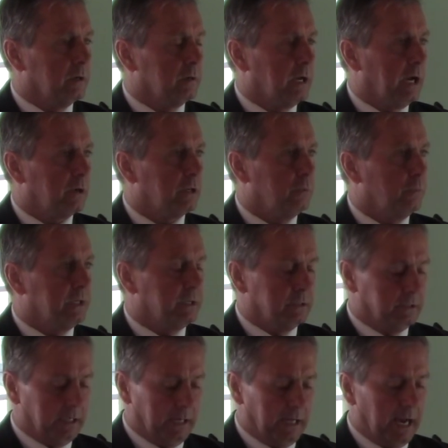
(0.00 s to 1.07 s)
how could we
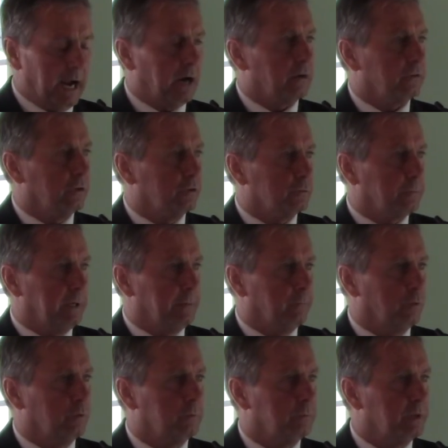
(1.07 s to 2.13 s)
hire those people